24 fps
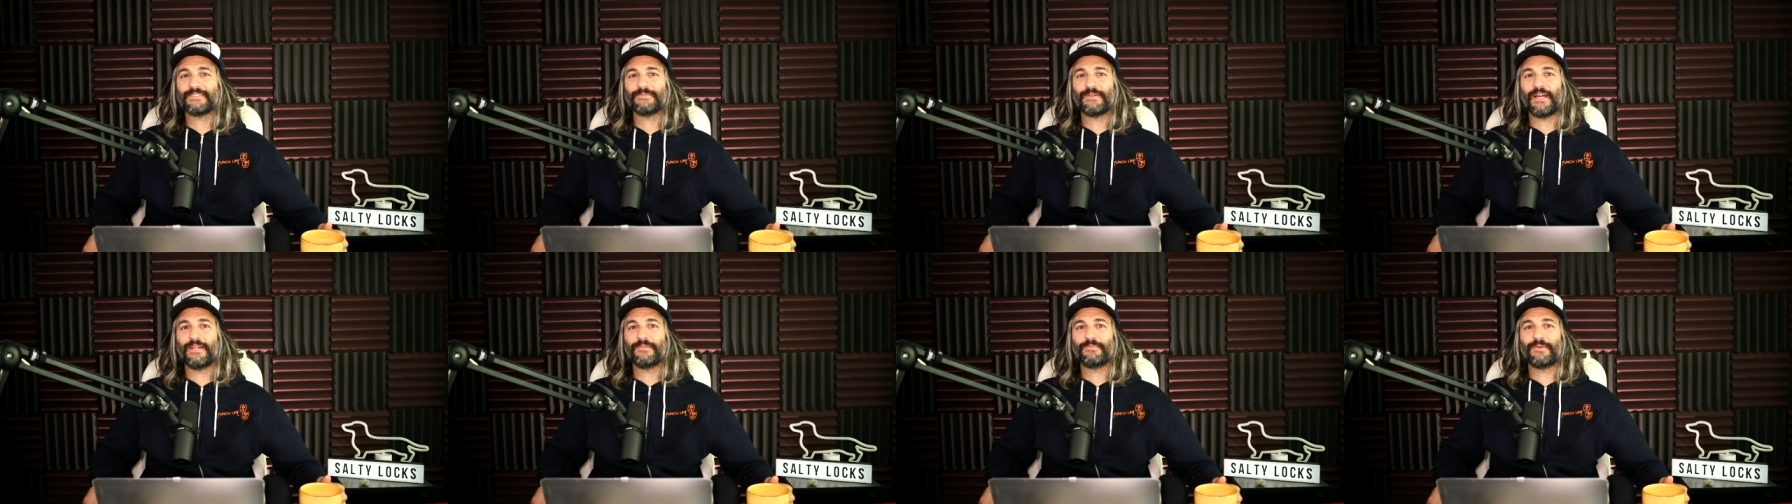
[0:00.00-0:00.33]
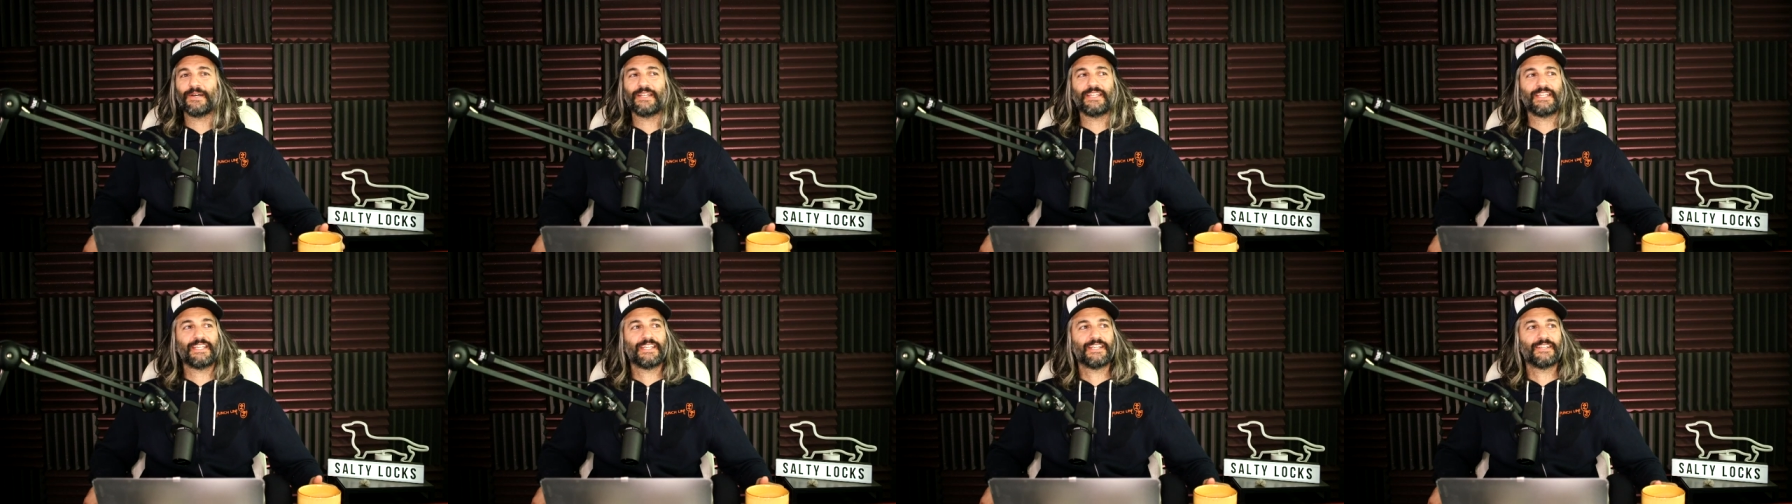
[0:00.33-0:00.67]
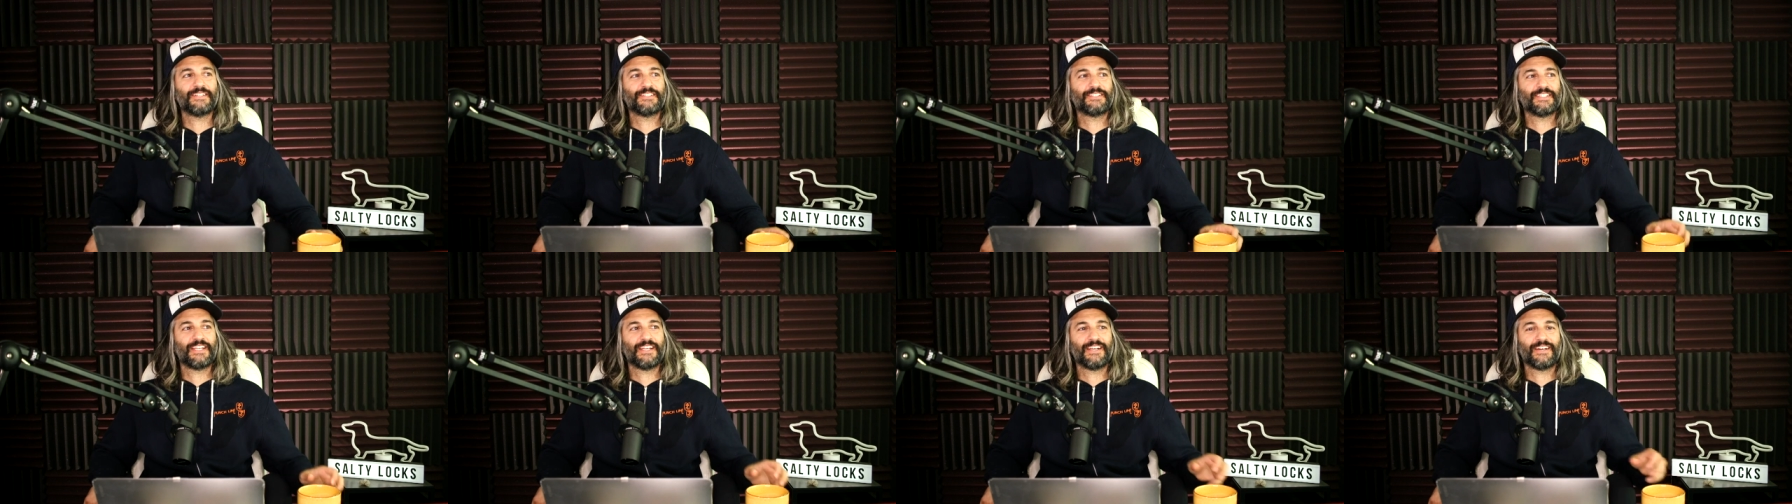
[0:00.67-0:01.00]
my buddy here,
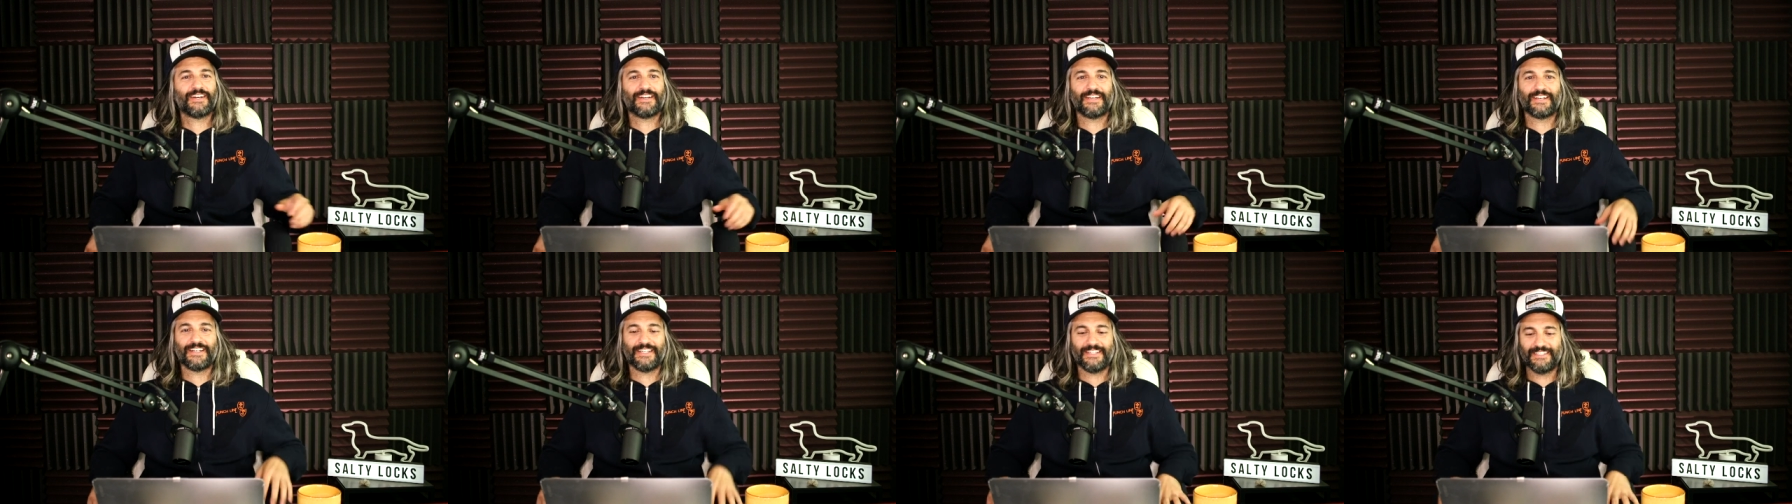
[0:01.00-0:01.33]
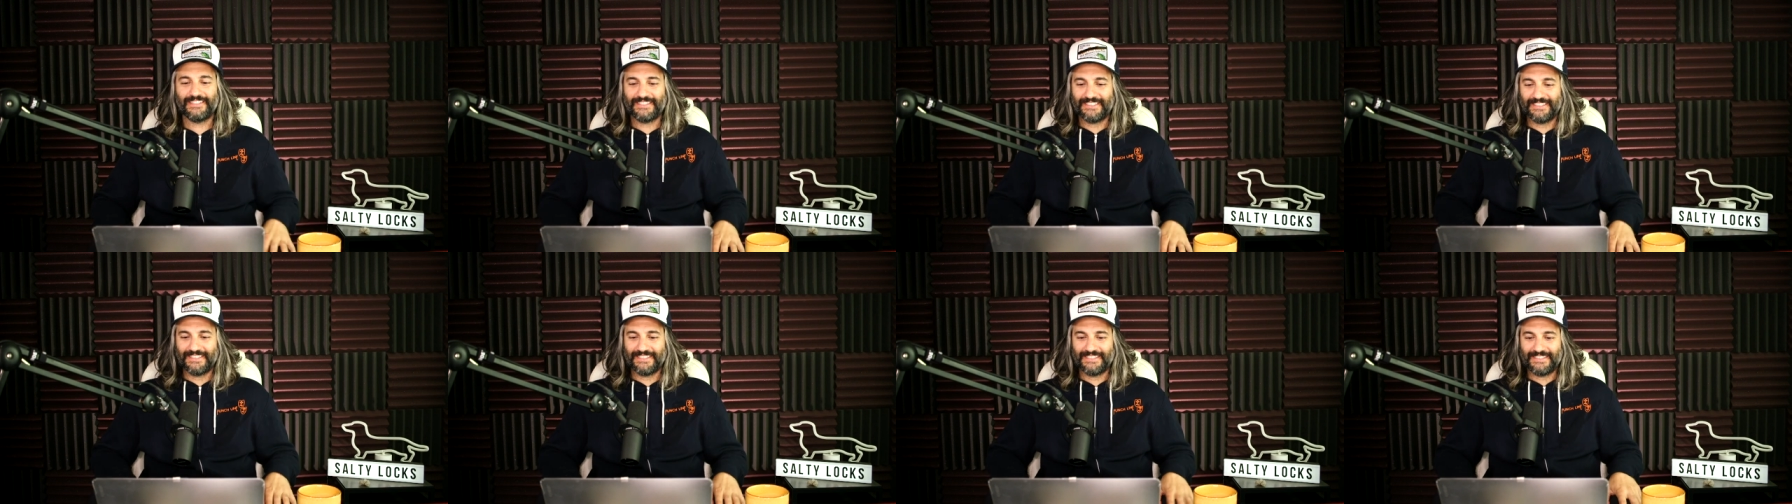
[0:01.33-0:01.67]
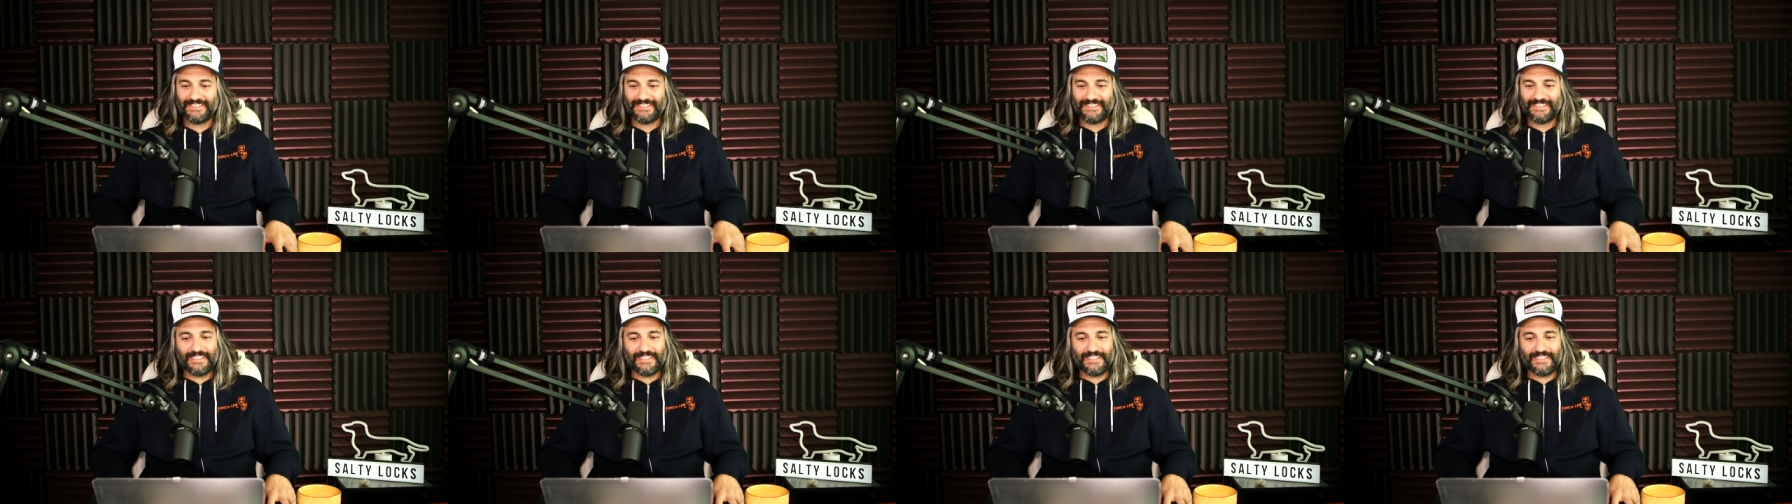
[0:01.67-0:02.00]
JR.
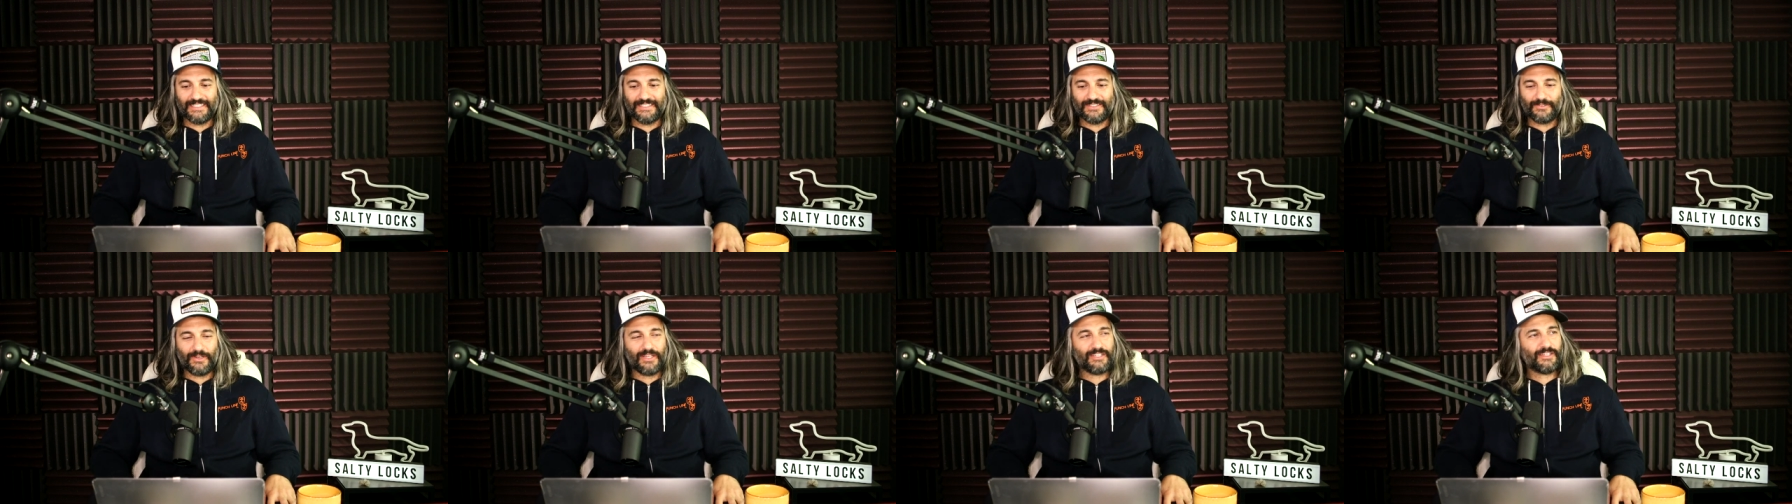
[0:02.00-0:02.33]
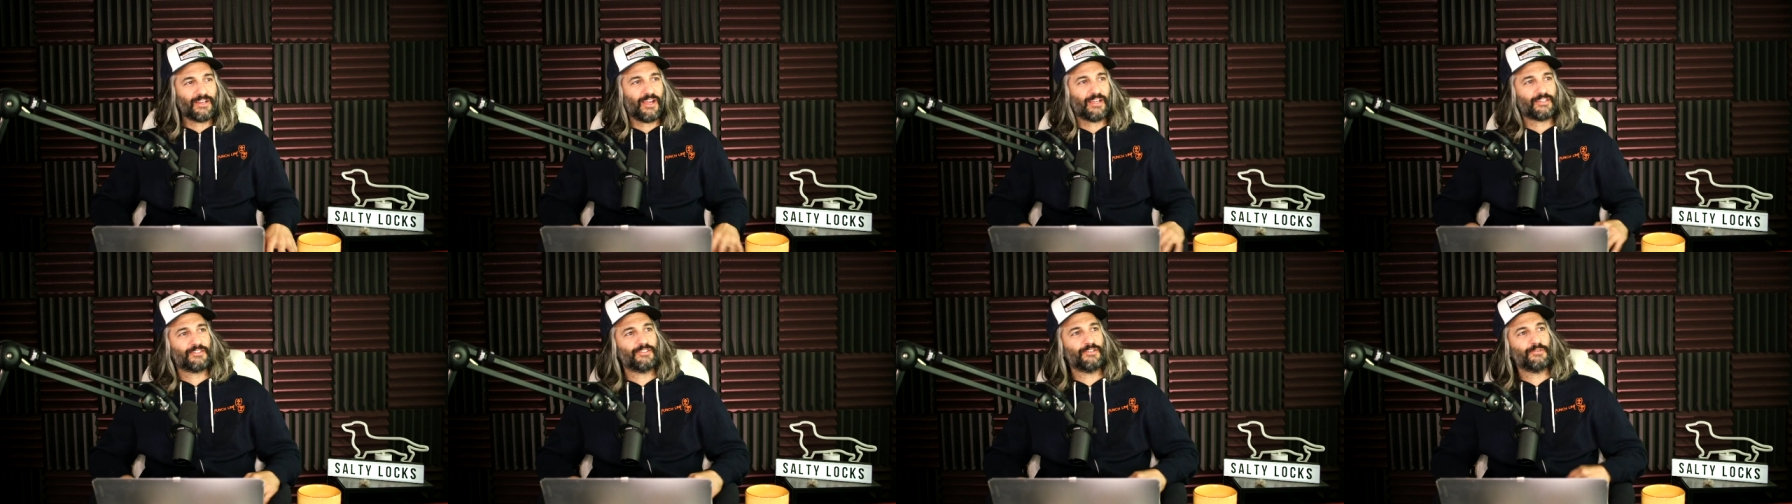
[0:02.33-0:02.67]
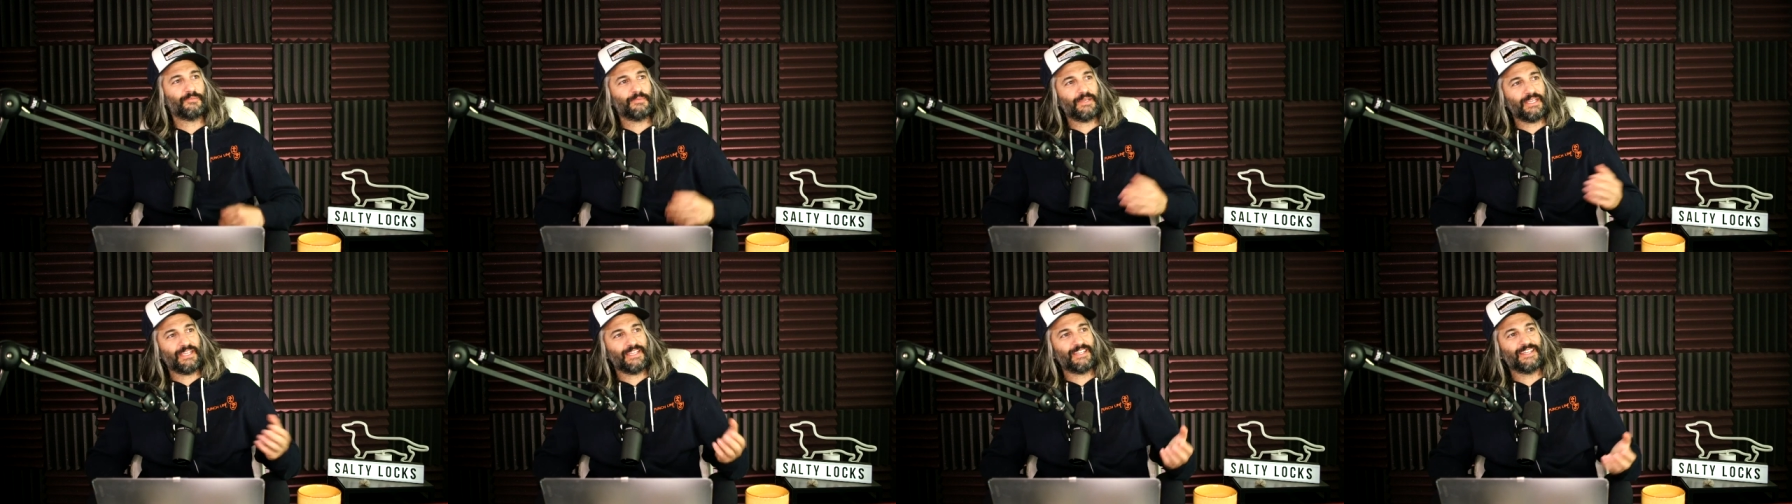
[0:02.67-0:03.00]
Do I talk to you
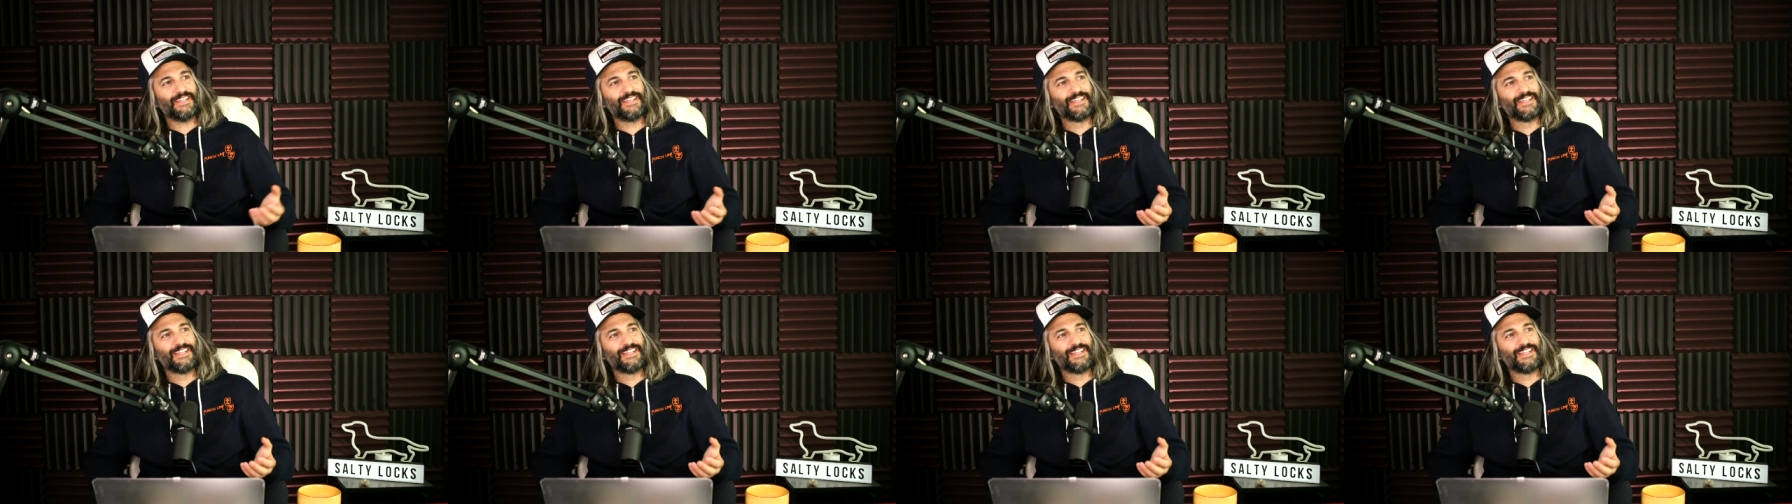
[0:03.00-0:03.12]
mean?